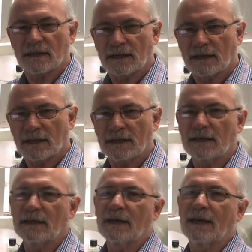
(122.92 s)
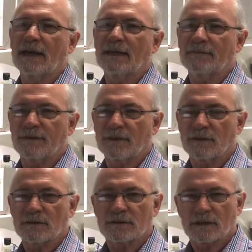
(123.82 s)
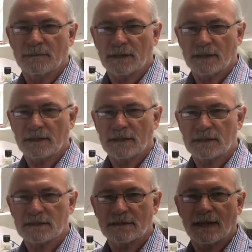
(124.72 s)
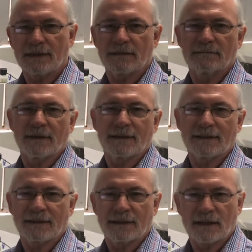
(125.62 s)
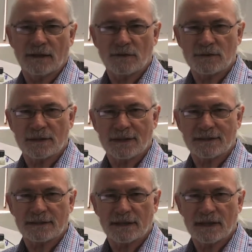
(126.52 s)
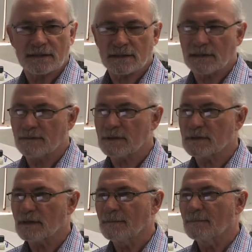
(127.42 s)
illegally, and if they don't terminate this, then they'll lose the internet service.